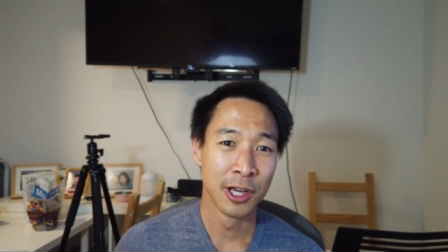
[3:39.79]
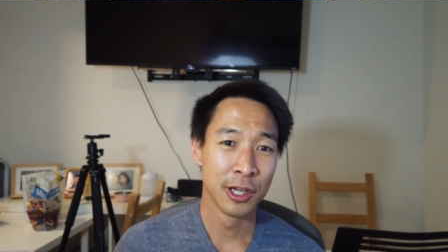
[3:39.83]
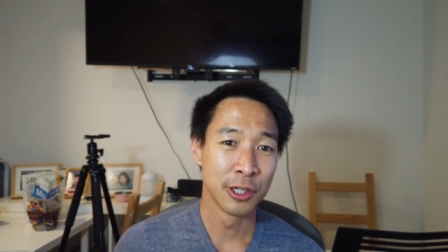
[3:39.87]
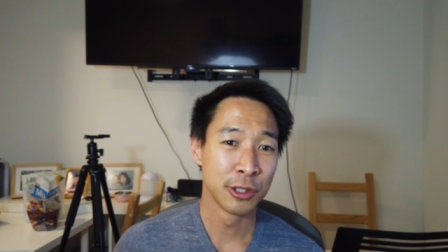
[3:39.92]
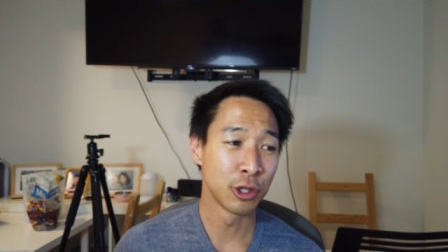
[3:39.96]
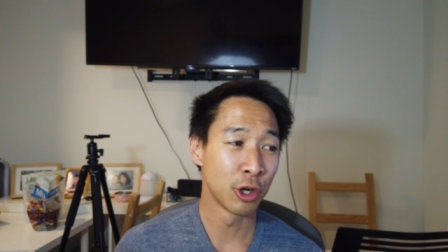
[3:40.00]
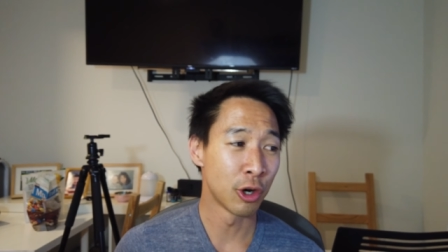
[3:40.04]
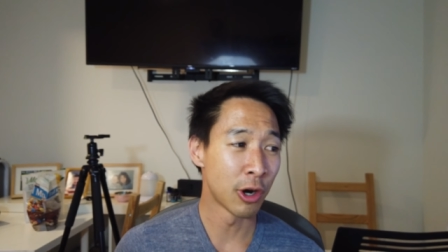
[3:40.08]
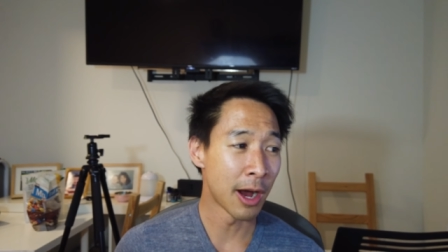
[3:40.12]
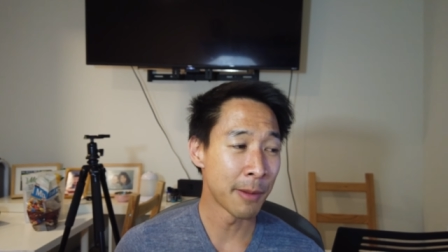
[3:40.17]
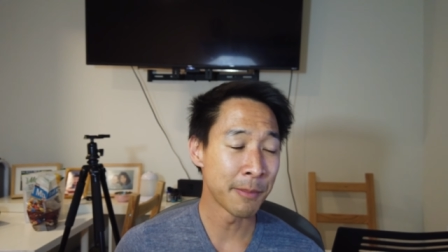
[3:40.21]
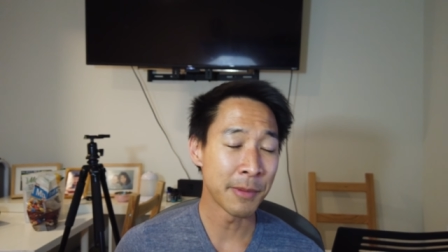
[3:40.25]

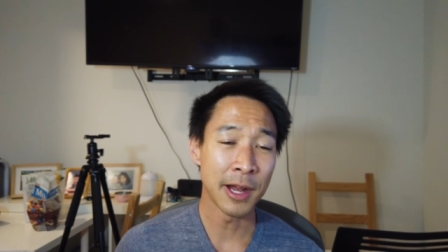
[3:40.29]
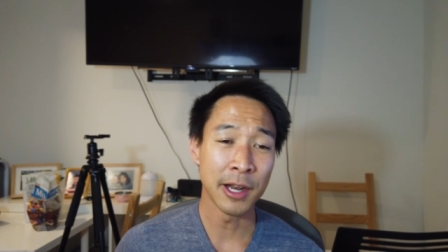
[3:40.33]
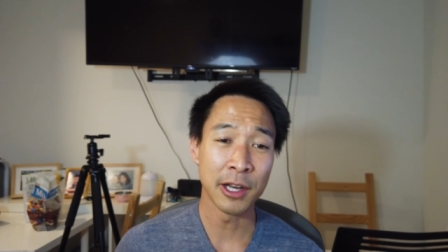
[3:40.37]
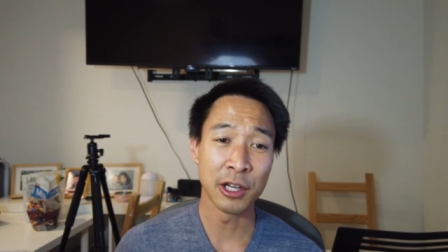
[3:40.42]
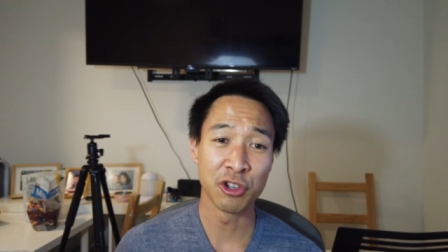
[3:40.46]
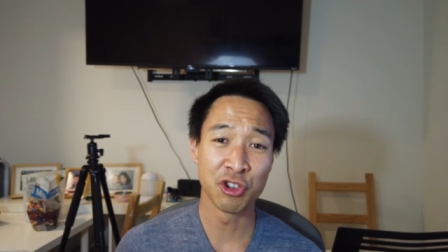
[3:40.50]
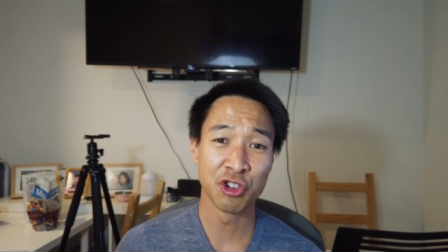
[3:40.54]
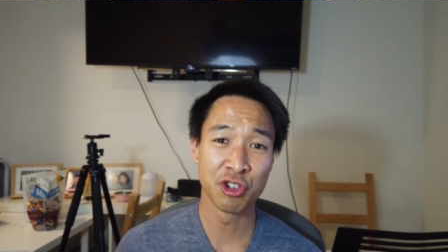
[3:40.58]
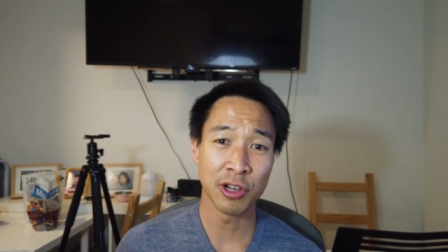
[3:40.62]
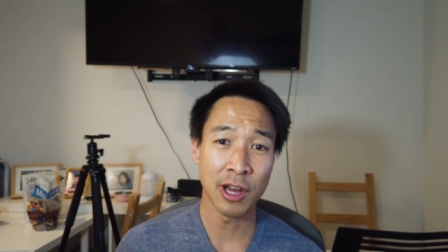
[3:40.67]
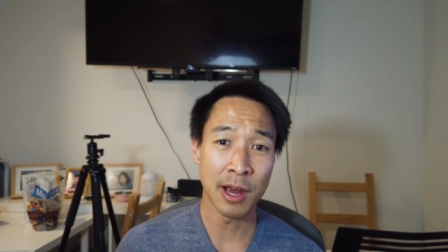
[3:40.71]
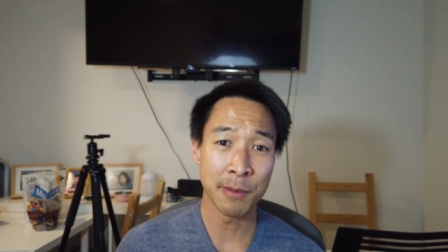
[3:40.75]
So I'm not
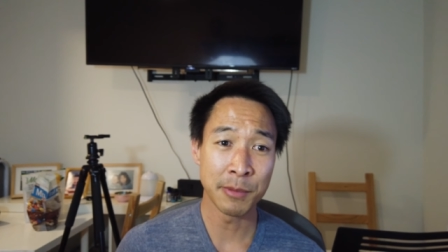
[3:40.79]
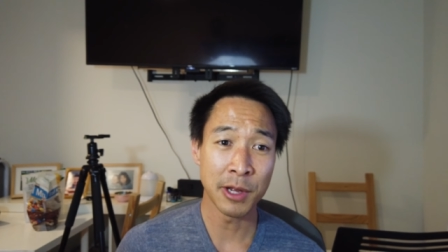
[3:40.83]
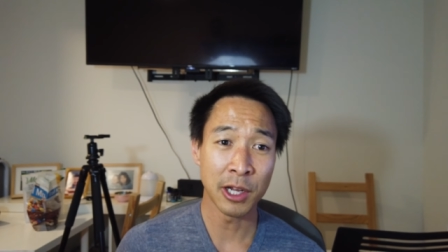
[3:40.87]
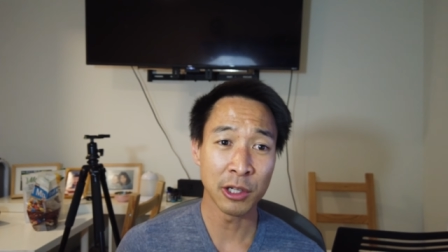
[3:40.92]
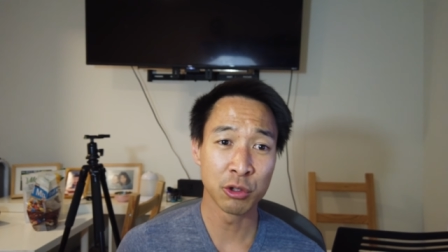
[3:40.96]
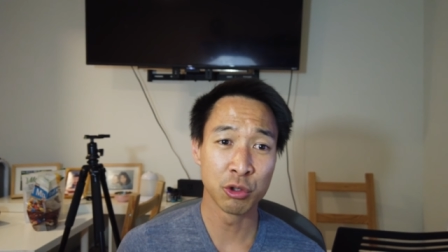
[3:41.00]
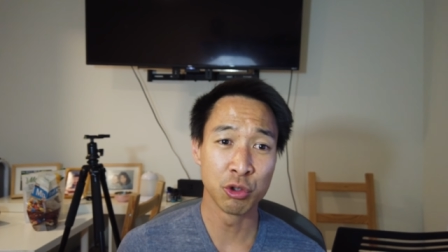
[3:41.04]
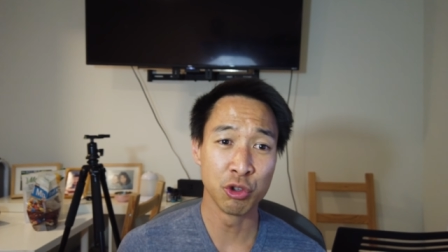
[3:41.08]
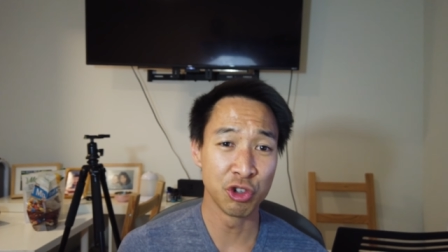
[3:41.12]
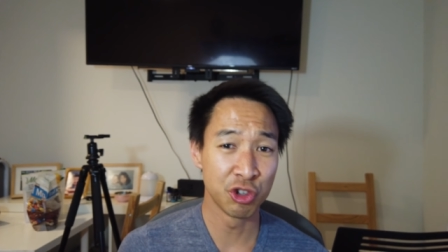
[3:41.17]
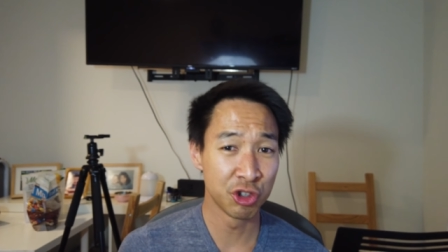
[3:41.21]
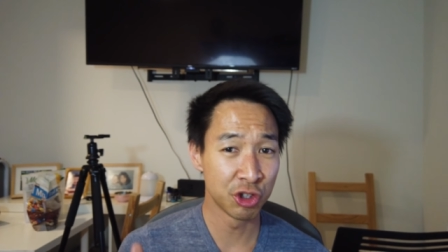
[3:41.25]
in, I'm
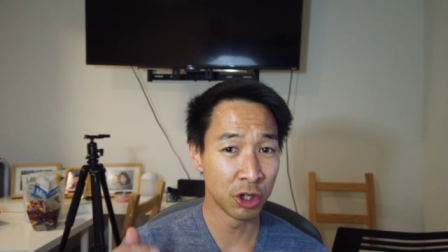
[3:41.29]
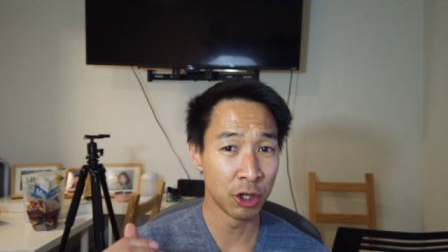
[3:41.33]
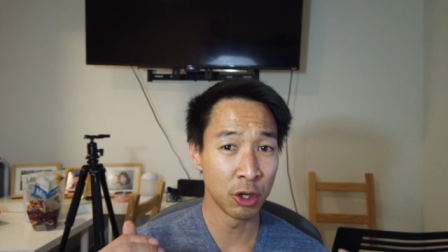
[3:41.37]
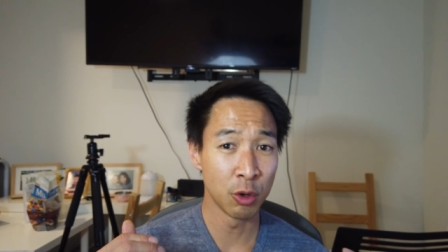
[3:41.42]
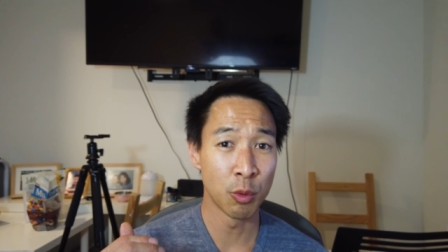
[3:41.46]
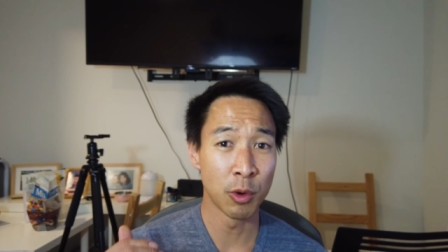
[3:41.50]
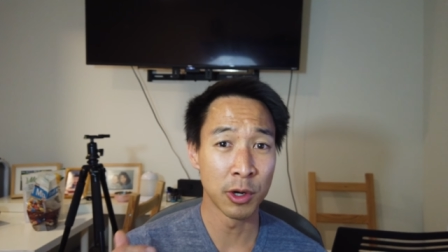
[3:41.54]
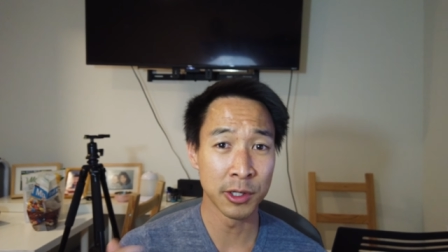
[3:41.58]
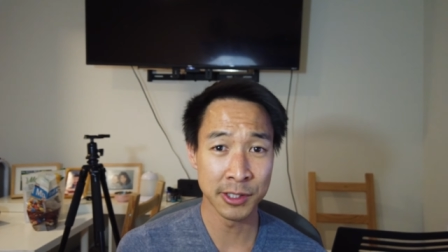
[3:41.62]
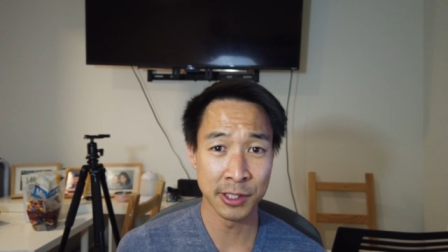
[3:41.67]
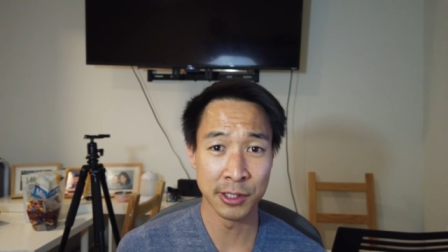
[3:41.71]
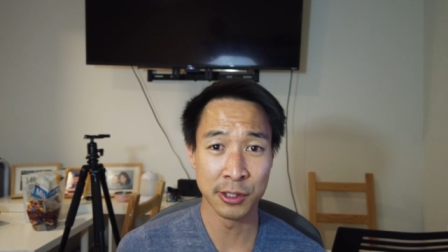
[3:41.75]
not too sure
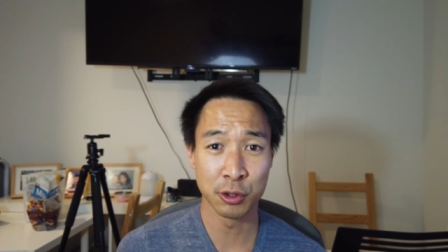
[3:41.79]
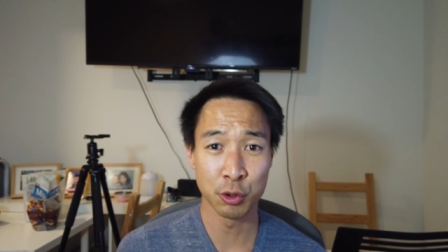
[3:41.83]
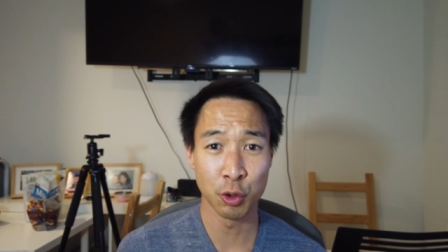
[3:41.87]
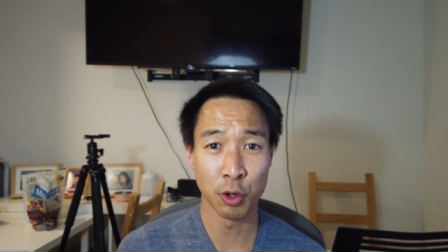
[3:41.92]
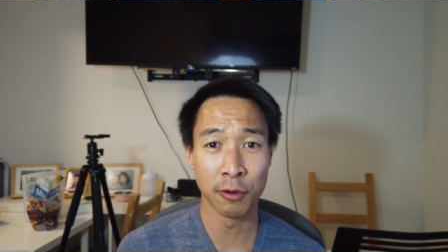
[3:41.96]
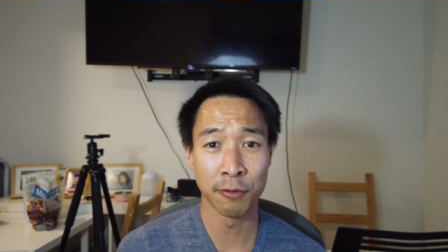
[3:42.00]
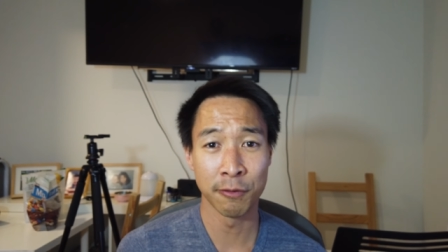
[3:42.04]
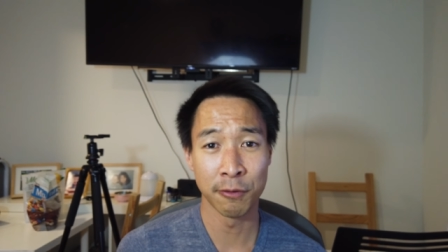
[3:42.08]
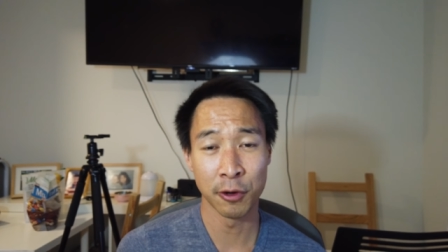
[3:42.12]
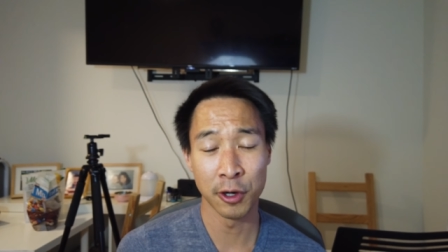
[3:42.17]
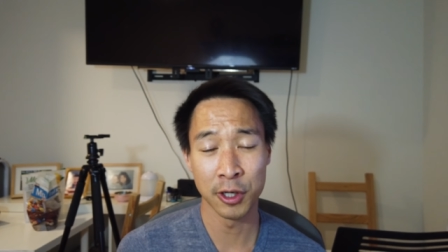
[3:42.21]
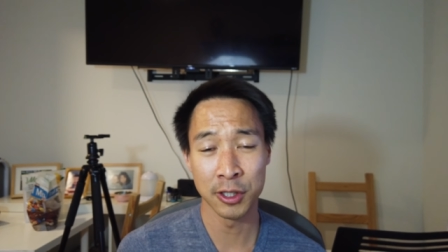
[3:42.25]
what's in
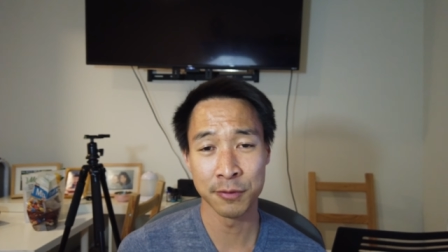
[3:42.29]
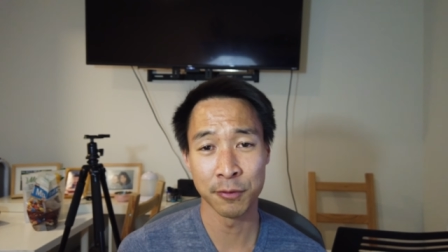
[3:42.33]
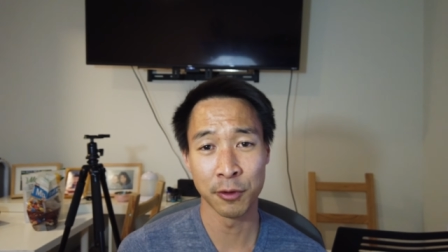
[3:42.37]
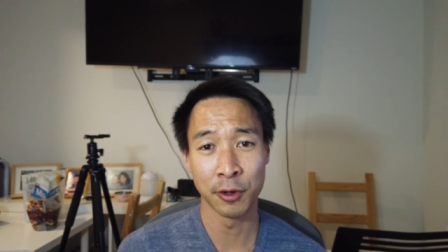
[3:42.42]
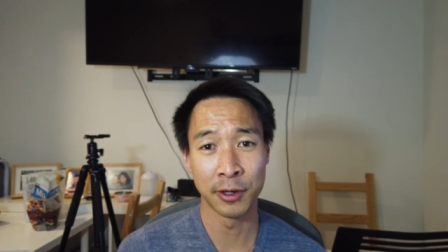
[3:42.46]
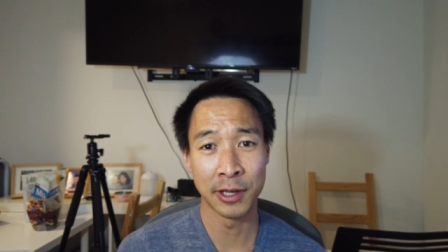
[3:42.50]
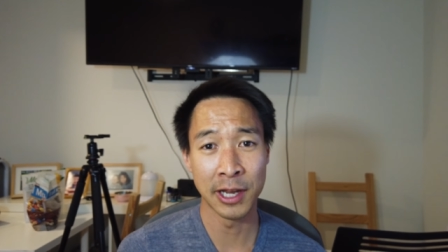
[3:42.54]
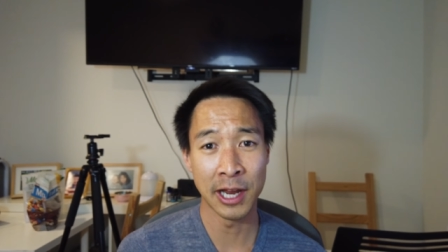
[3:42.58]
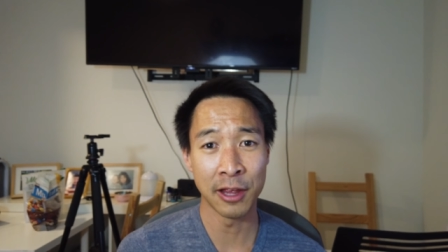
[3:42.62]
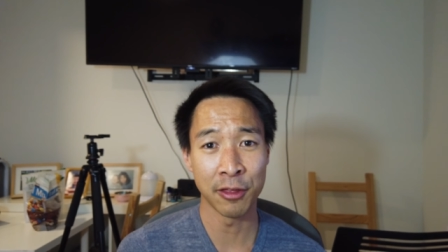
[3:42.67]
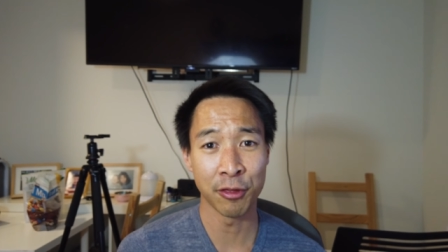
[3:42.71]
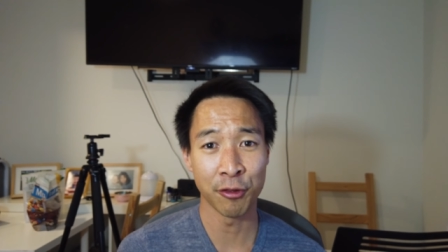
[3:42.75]
store for us
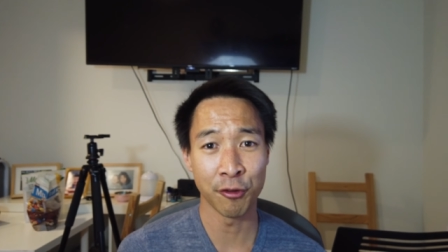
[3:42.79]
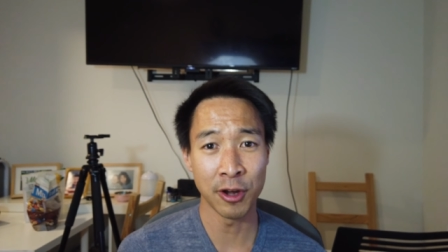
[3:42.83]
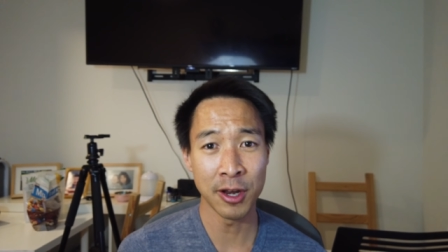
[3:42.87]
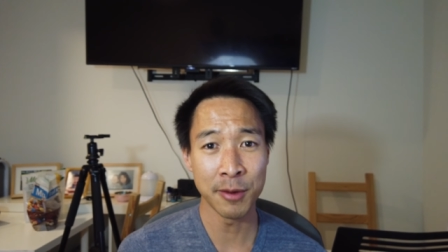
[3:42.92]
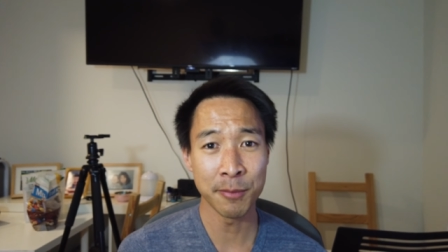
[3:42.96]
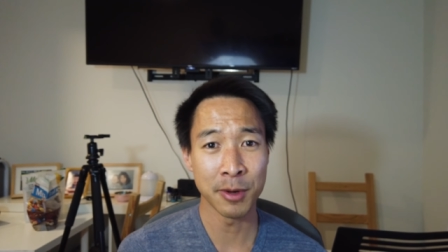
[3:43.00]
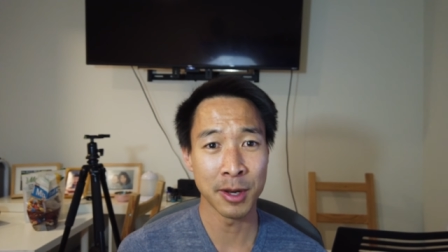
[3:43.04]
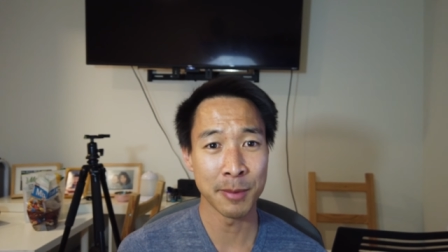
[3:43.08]
for day three,